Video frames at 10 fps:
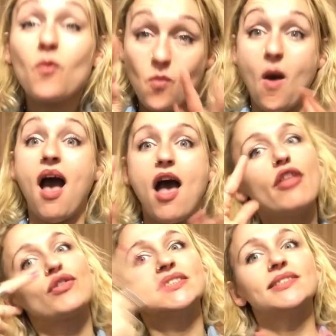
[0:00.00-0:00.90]
But on the
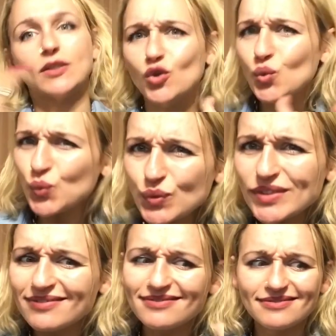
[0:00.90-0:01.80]
third day, I did
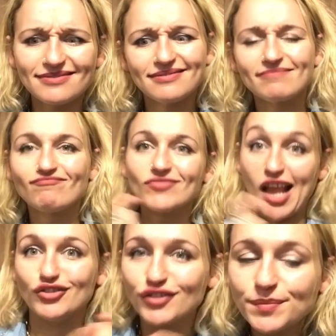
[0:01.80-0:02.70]
notice a
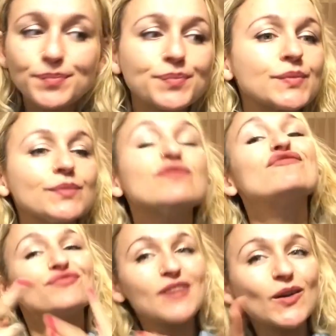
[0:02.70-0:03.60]
huge change, and I
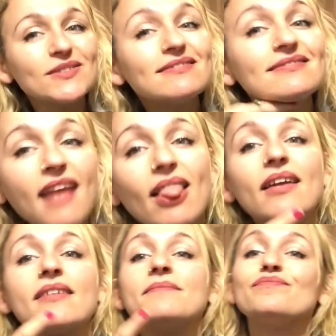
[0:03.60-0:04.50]
was amazed.
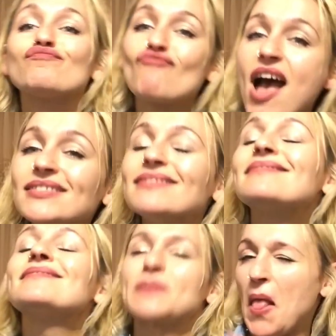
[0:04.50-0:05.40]
I started telling
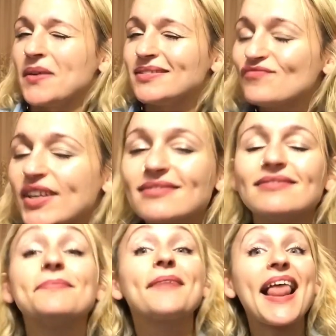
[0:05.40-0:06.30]
my close friends,
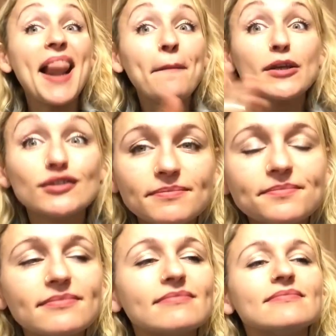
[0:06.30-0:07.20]
my
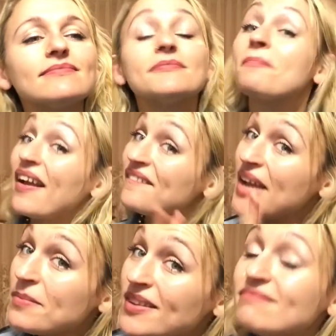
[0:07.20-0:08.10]
neighbors, and
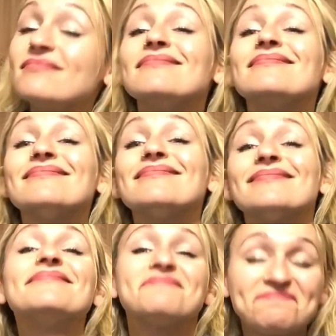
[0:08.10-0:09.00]
family.
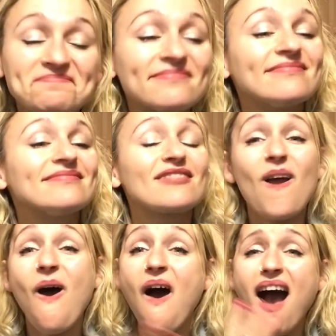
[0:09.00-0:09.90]
They were
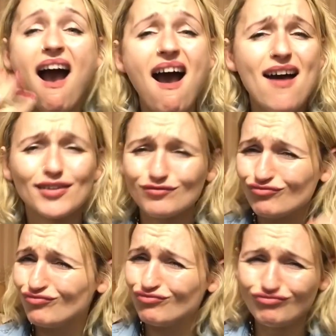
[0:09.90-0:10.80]
so supportive
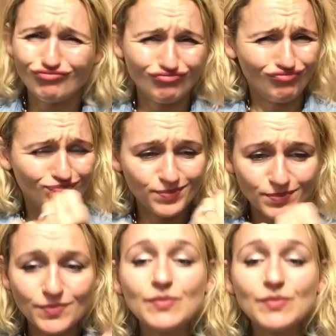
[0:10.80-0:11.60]
and cheered me on.